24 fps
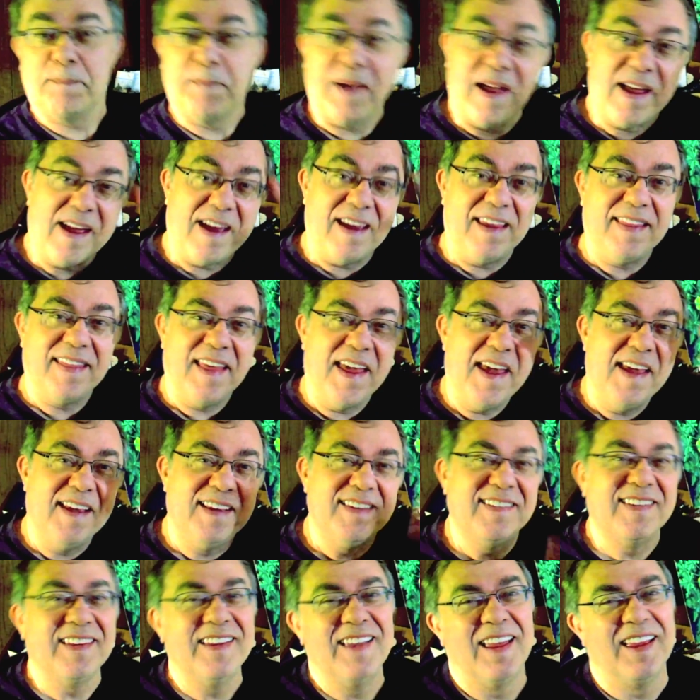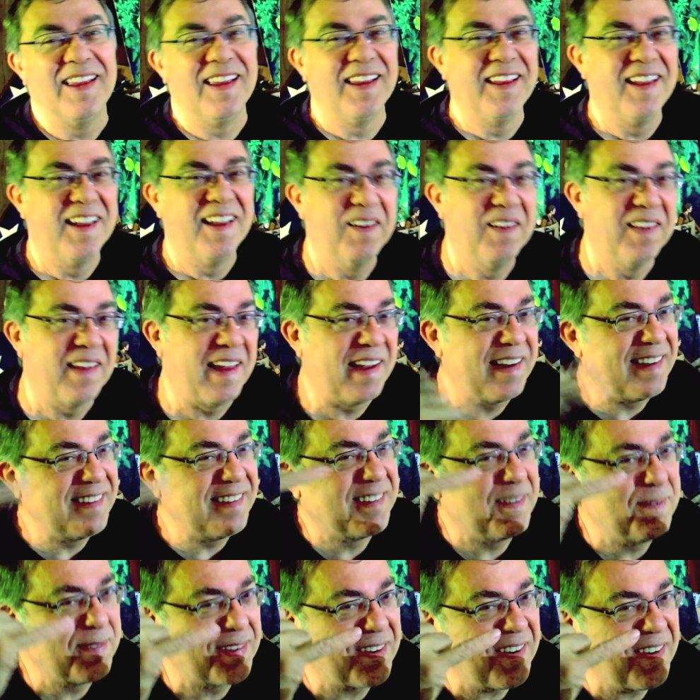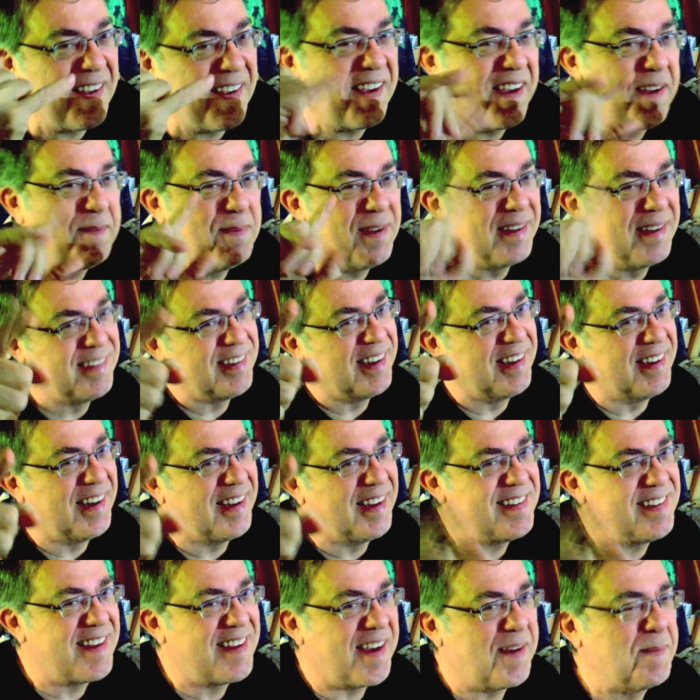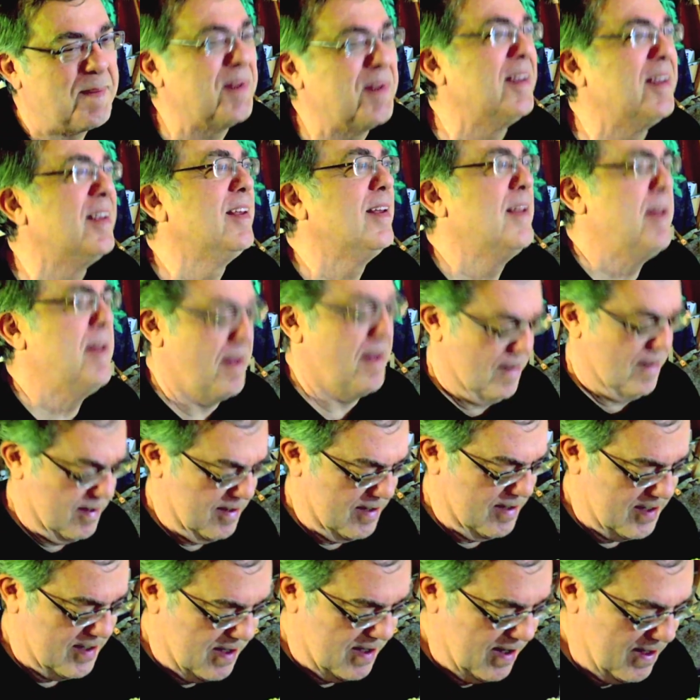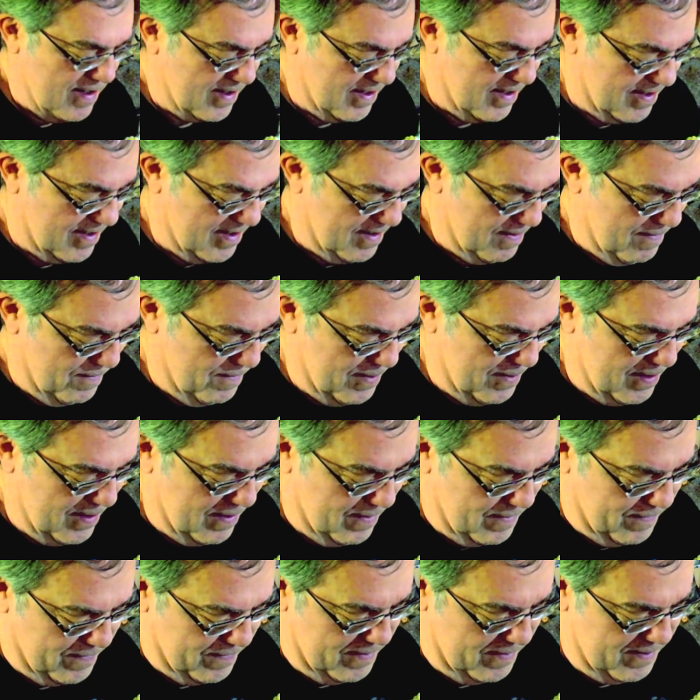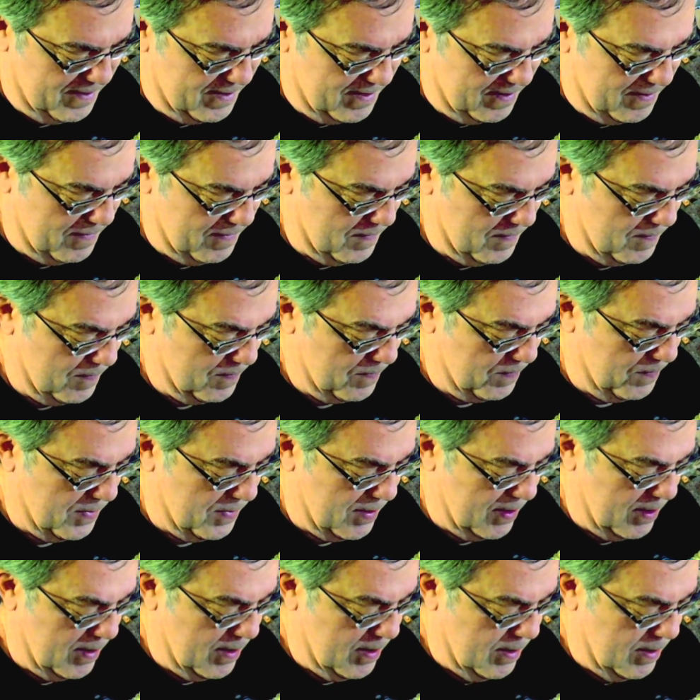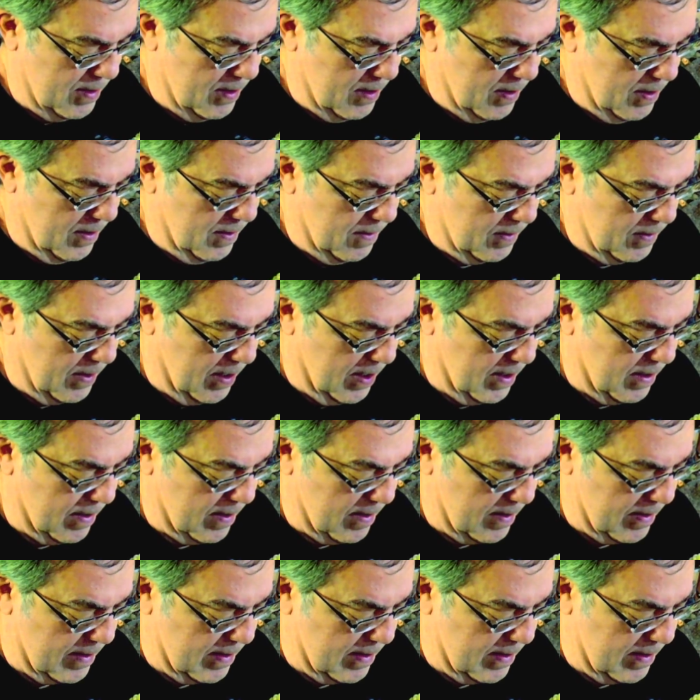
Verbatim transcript: it. Bye. Thanks. Like and subscribe. See you next time. Jesus, what the fuck? Okay,